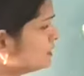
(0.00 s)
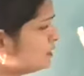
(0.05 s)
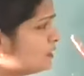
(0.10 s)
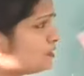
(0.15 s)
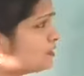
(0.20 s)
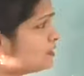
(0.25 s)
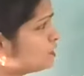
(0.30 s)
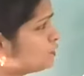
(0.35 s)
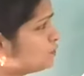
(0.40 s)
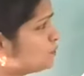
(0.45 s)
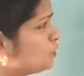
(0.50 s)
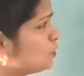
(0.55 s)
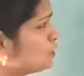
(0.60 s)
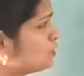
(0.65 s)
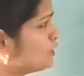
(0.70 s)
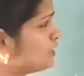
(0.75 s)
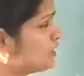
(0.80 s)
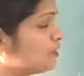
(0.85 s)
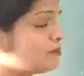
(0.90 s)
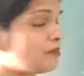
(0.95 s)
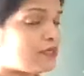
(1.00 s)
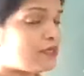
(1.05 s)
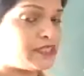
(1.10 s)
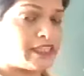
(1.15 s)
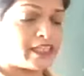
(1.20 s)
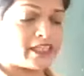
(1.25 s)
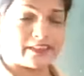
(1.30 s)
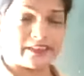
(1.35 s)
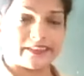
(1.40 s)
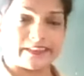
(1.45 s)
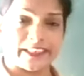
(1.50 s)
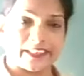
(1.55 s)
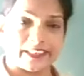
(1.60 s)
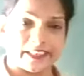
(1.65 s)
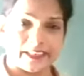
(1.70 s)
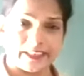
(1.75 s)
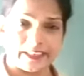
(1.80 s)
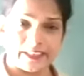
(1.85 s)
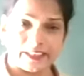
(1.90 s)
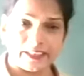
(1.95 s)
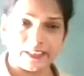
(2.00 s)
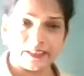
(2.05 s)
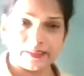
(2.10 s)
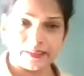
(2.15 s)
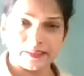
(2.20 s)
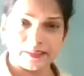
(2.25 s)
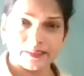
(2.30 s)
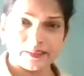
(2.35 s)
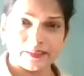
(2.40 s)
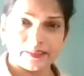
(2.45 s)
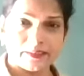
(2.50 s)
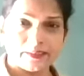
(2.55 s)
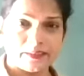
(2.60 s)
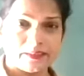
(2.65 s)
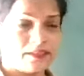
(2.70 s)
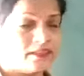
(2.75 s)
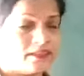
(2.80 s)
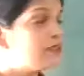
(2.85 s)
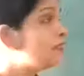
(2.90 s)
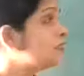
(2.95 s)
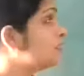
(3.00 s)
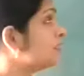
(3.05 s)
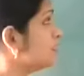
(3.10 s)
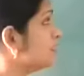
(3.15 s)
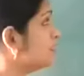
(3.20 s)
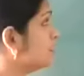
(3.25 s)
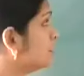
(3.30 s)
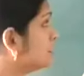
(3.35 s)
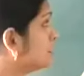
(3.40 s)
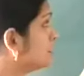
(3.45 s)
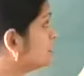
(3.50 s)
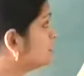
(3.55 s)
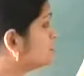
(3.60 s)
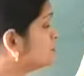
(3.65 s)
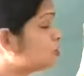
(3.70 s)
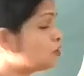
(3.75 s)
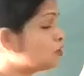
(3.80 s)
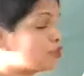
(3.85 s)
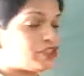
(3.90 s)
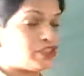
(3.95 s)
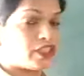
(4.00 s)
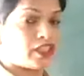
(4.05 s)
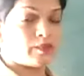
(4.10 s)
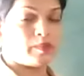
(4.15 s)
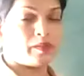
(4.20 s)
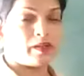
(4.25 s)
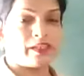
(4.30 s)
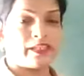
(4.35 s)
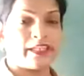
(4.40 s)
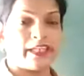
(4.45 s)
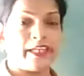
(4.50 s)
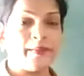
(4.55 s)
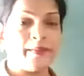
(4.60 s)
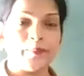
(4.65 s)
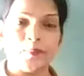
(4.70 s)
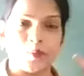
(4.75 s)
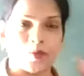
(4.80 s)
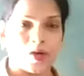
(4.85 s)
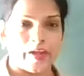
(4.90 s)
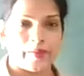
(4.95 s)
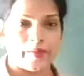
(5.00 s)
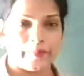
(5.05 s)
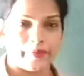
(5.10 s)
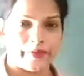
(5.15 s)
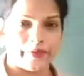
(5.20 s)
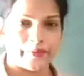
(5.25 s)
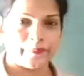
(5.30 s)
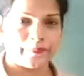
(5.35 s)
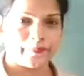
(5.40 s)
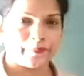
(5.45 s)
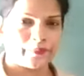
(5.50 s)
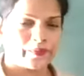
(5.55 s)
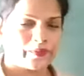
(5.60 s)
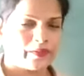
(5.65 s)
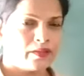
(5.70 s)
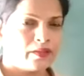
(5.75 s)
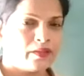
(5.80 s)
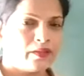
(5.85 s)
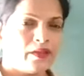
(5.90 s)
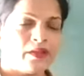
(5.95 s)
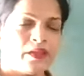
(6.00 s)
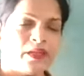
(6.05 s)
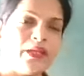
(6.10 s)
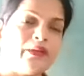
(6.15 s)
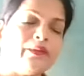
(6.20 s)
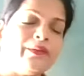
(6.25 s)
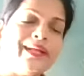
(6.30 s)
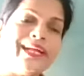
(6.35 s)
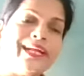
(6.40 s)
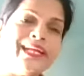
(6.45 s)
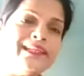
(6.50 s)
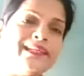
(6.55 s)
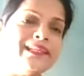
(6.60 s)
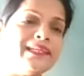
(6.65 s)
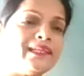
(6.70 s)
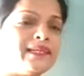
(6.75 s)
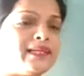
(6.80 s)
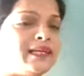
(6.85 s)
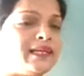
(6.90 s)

This is more stable than secondary. It is more stable than primary. Now another